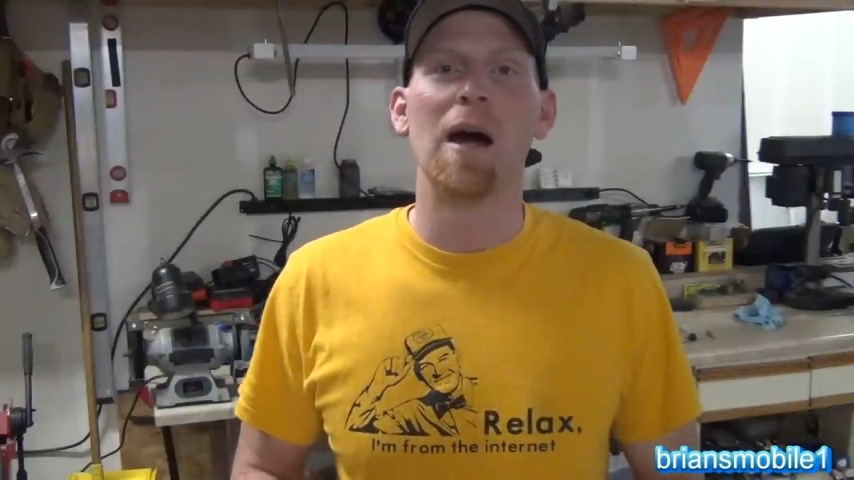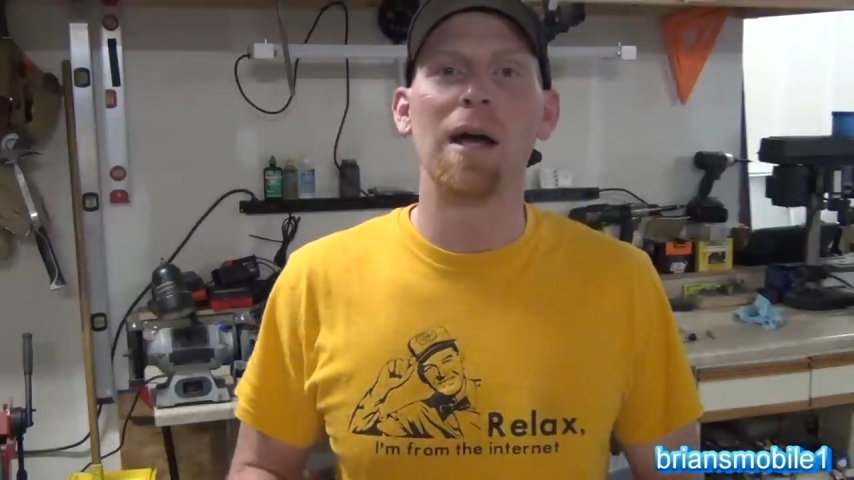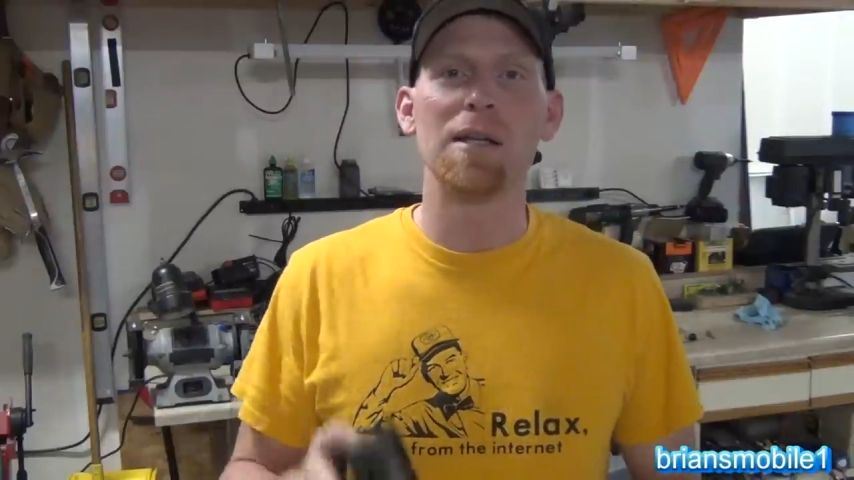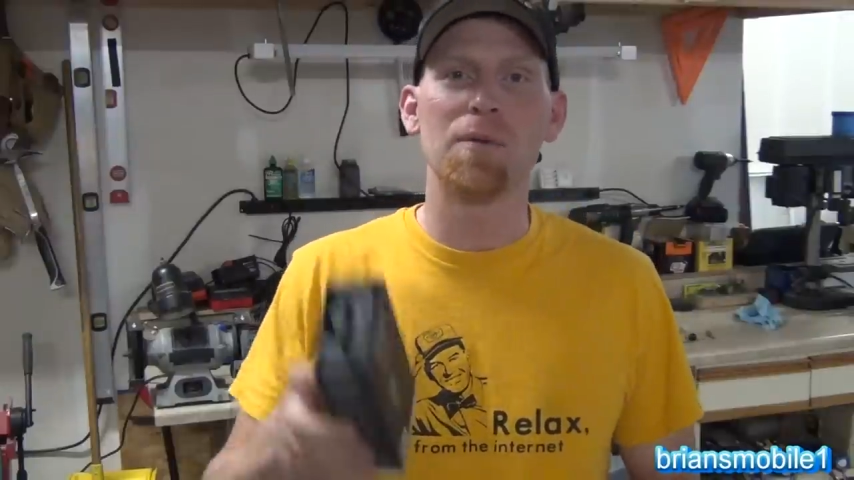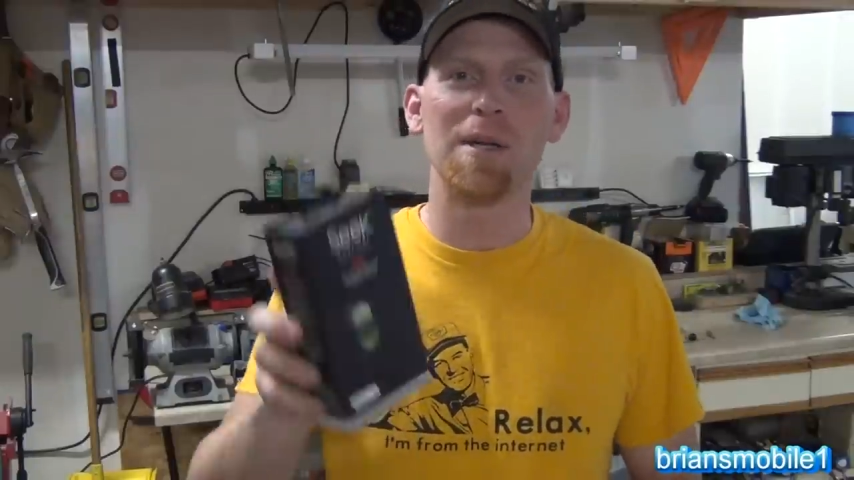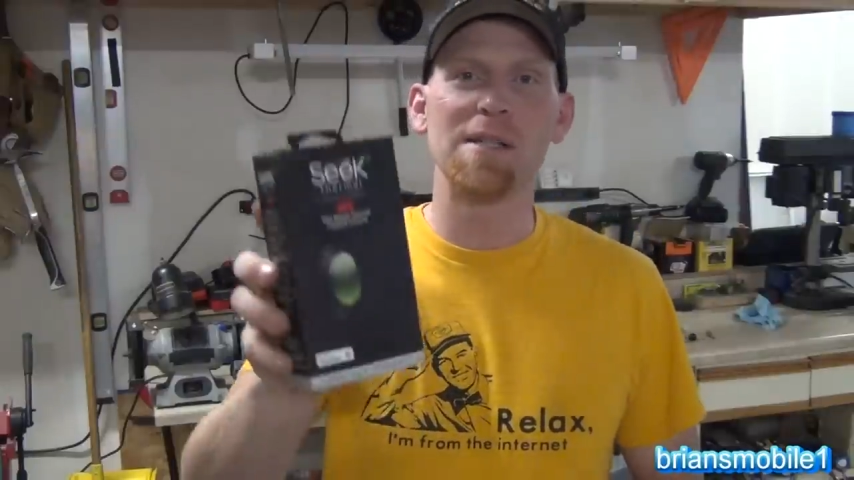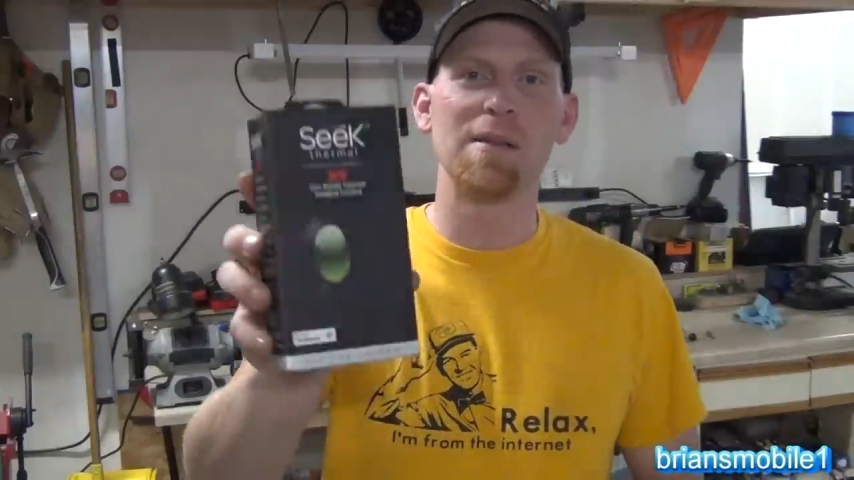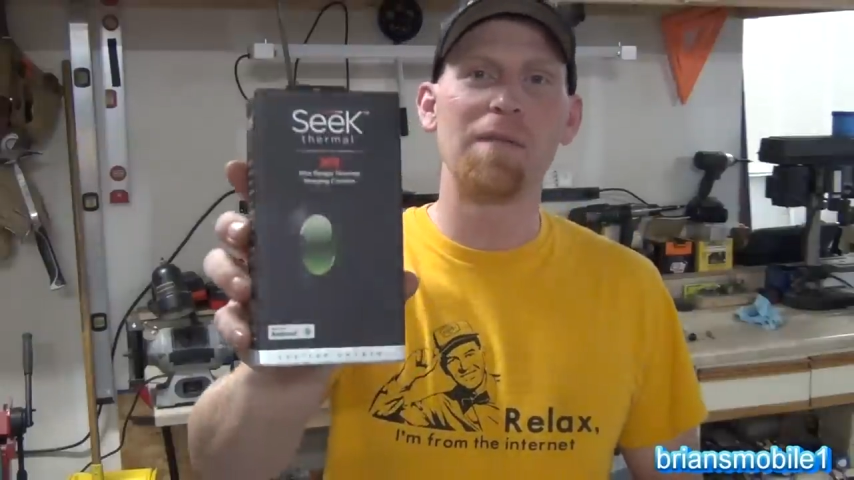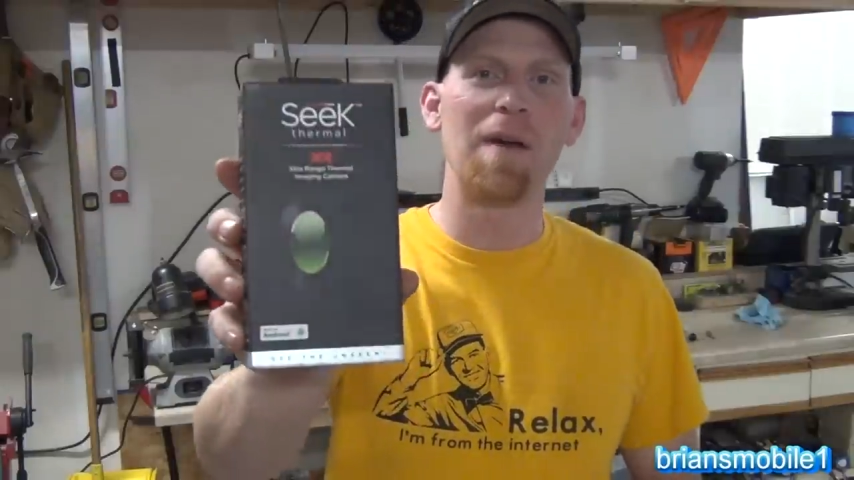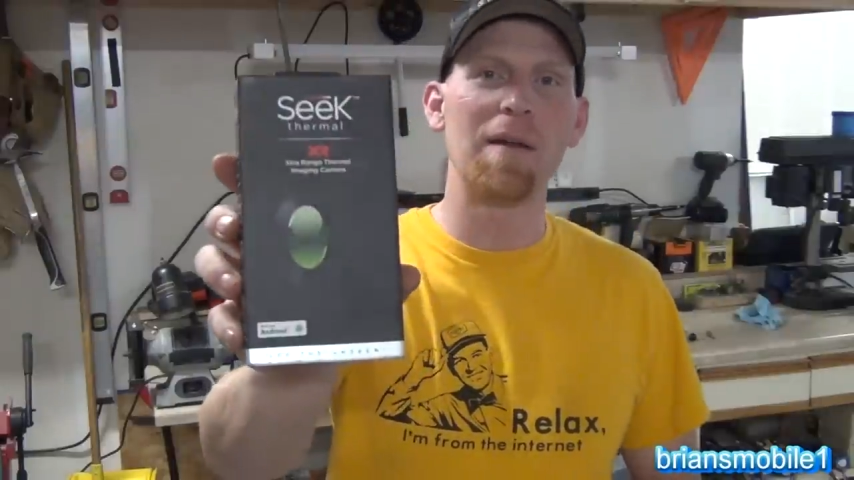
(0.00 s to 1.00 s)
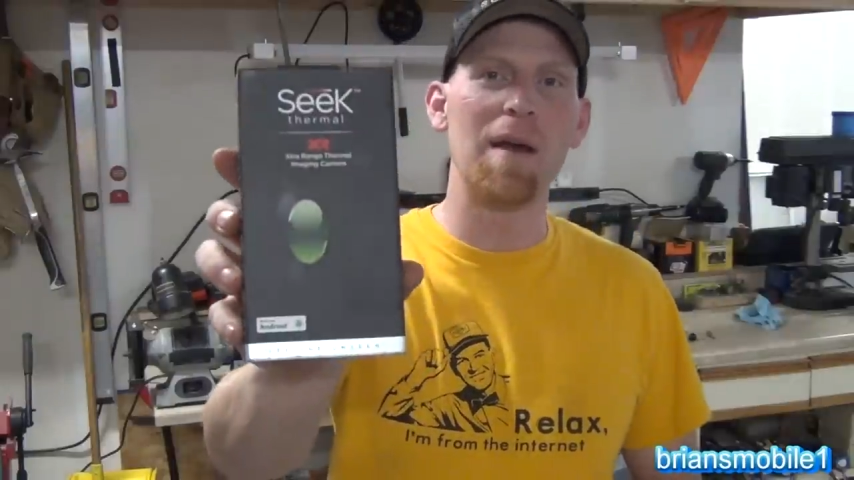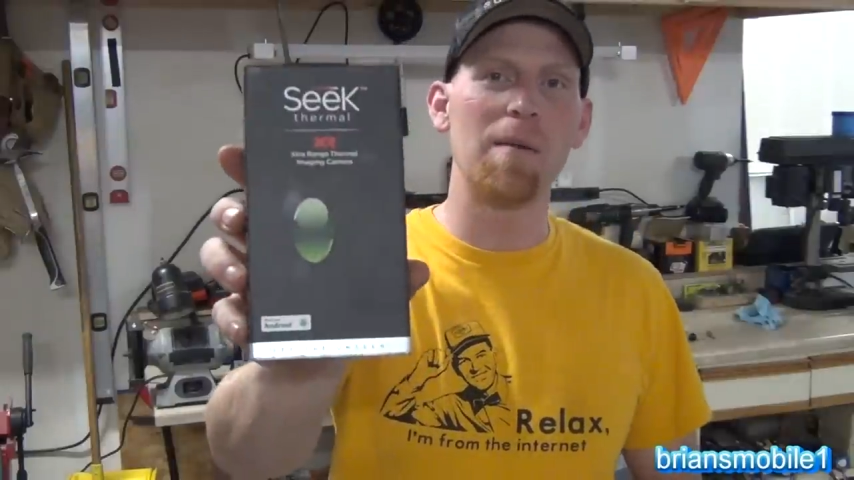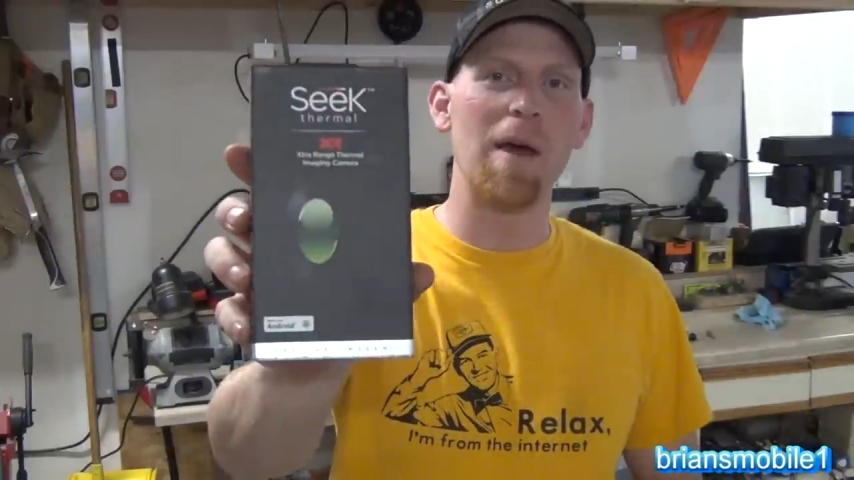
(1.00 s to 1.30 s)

I just recently found out